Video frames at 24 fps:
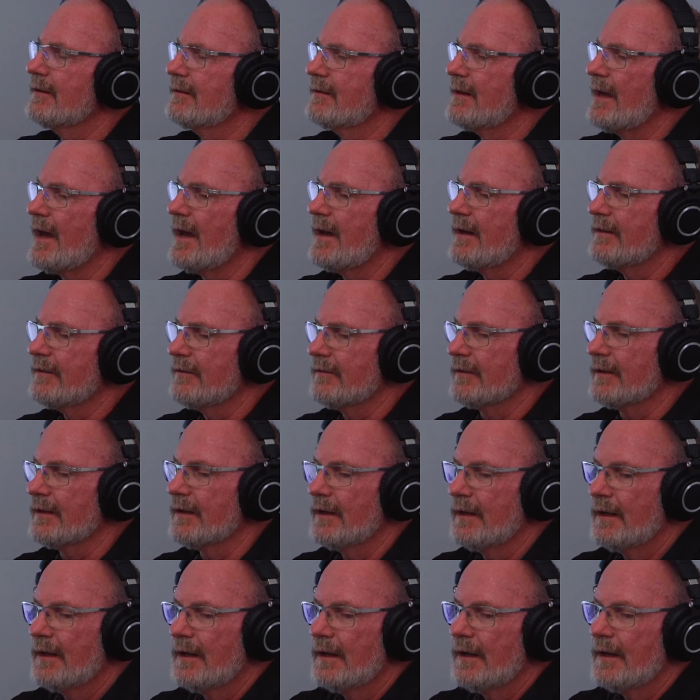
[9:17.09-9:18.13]
to athlete
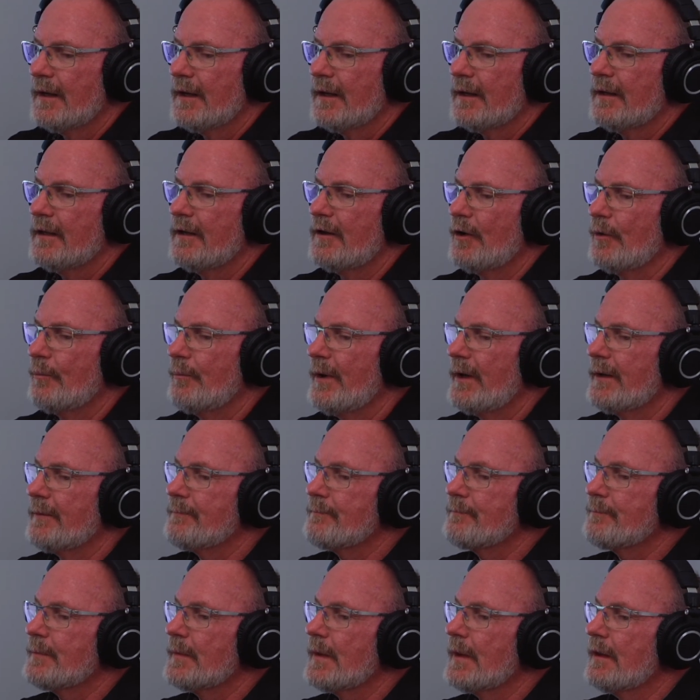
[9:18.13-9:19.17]
you know but
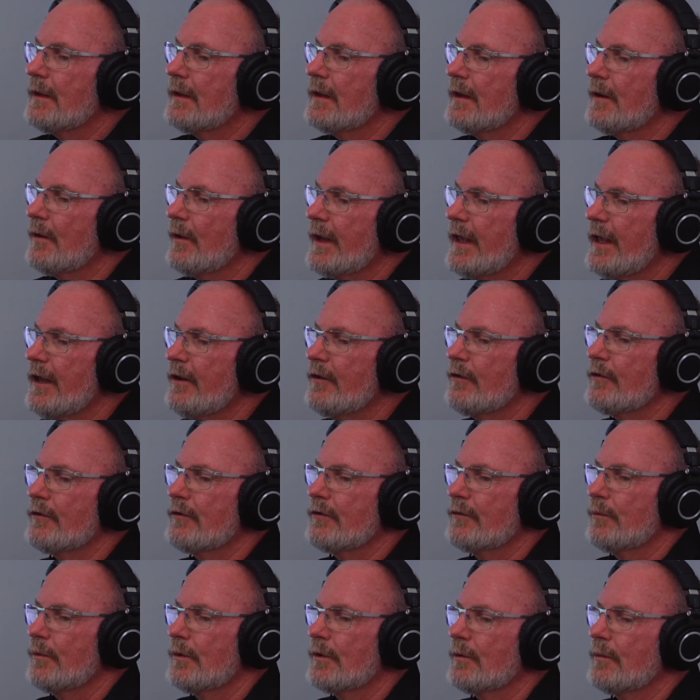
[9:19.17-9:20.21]
you know,
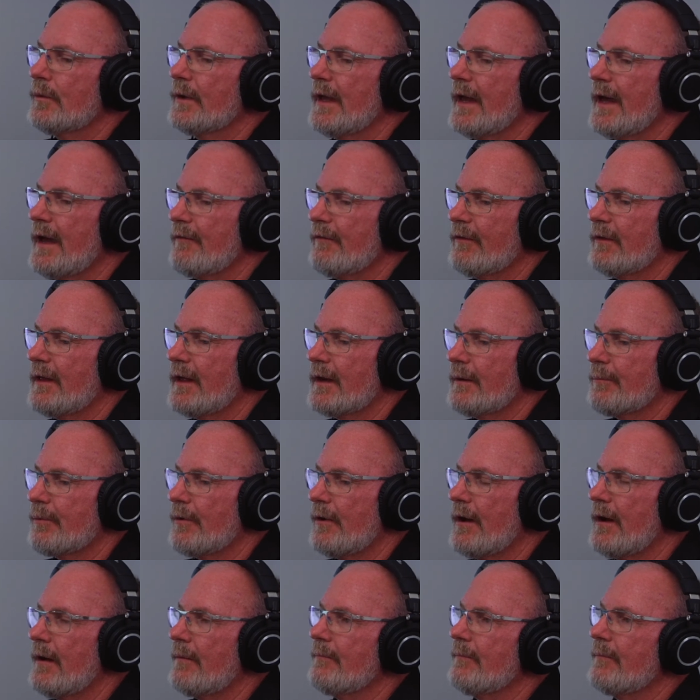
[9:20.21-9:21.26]
here's where we have a lot of
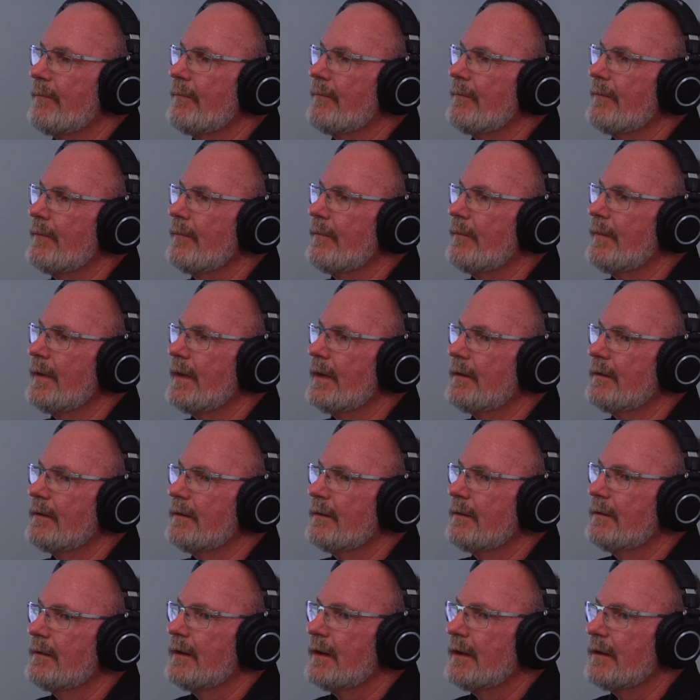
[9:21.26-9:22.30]
problem
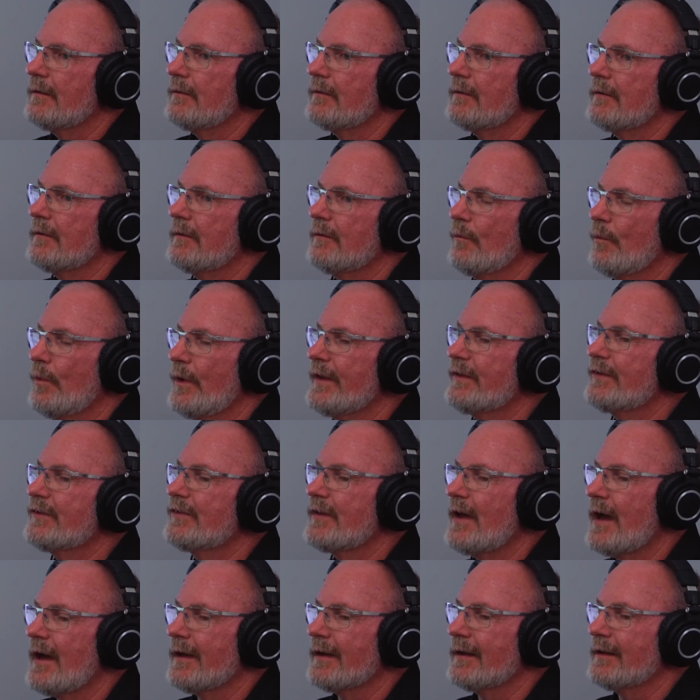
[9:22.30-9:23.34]
in in with
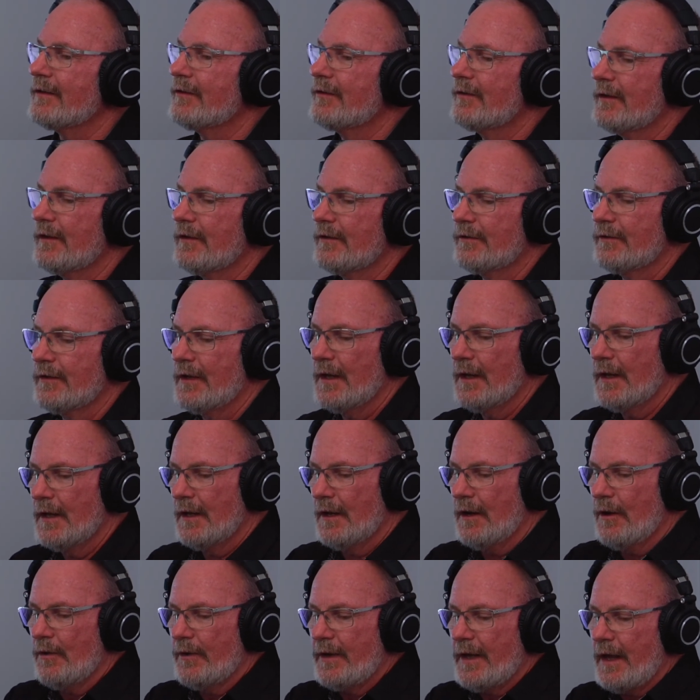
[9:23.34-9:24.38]
science is
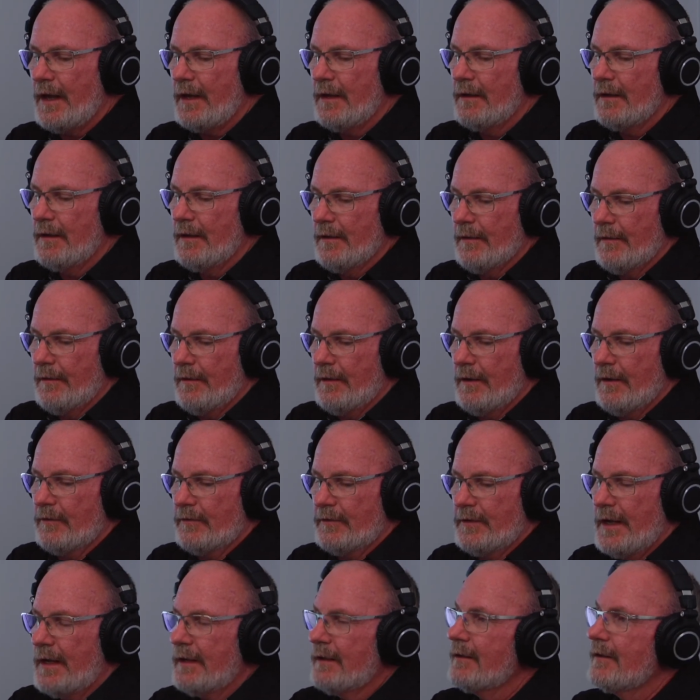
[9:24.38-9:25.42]
okay you know
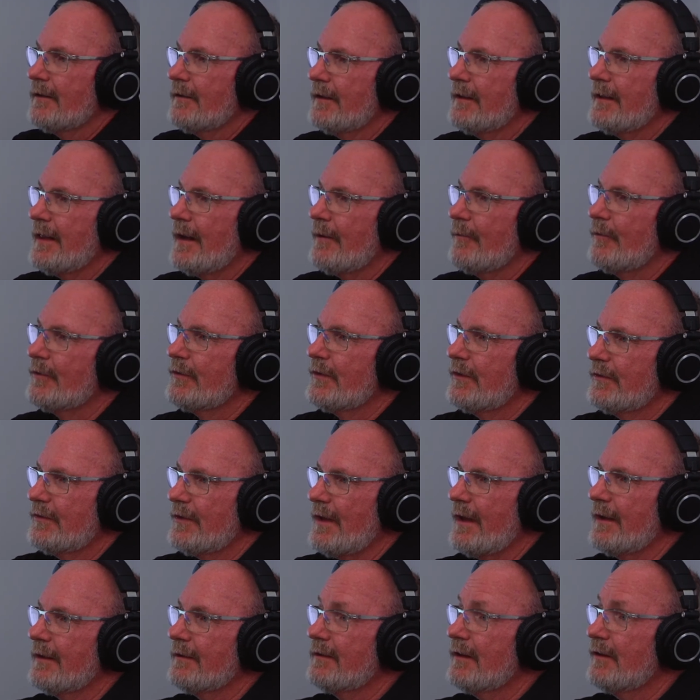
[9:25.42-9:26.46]
technically that was a
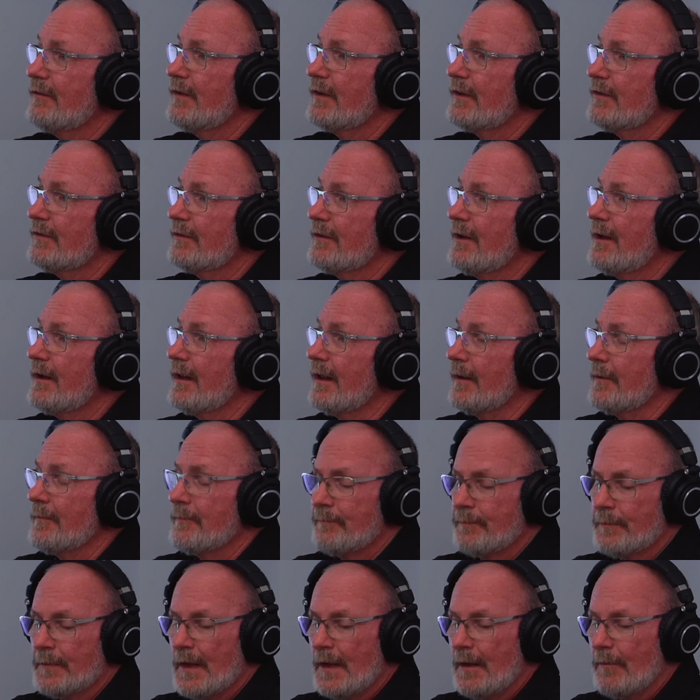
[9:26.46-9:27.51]
scientific study
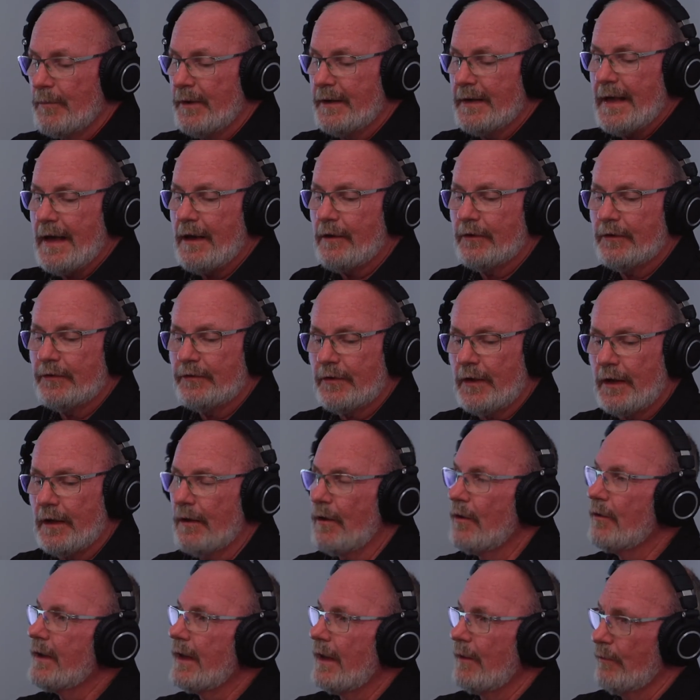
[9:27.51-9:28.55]
but now to say
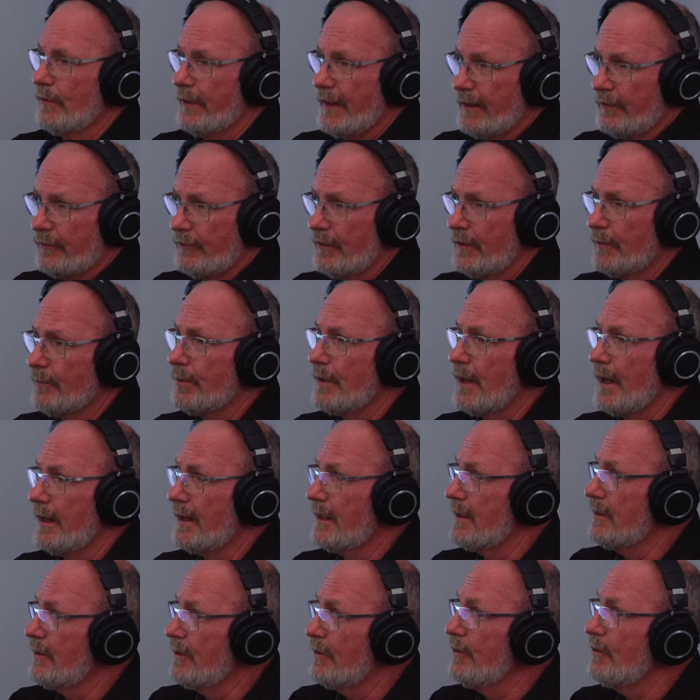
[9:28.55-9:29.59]
okay well that's going to apply to
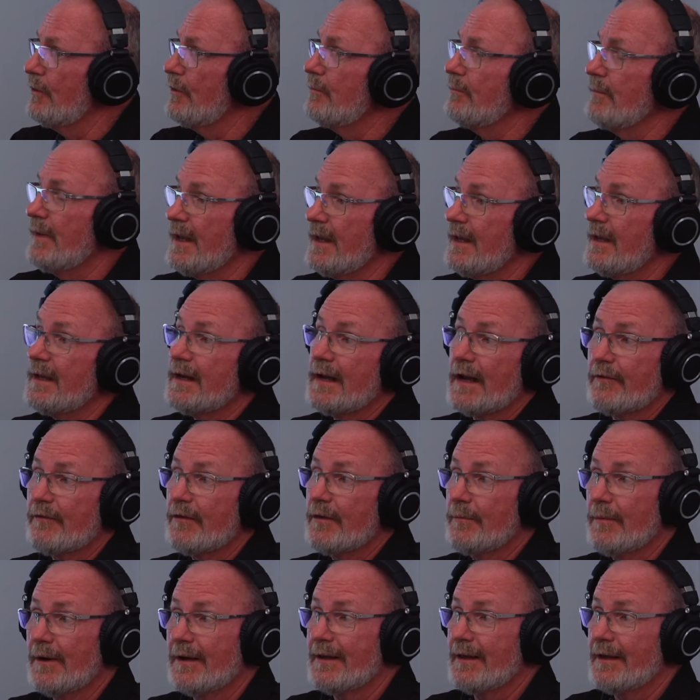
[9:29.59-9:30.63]
you me and
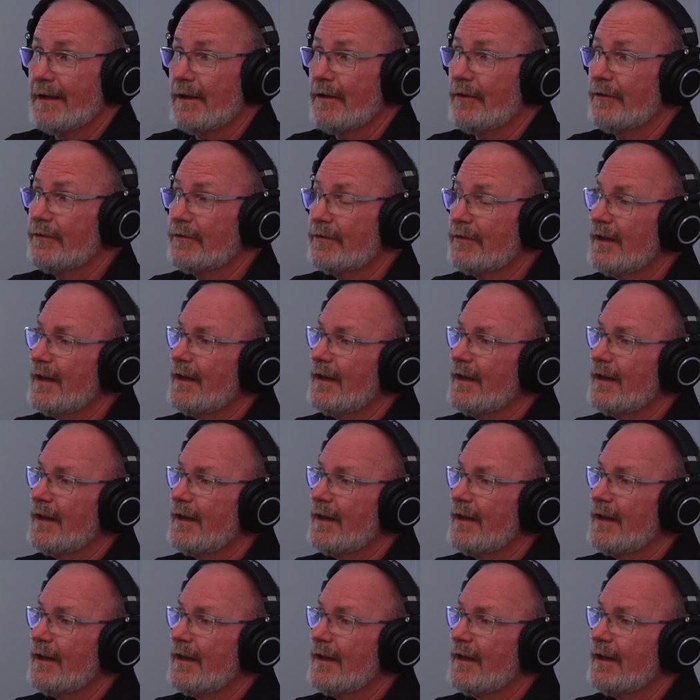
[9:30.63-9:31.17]
everybody else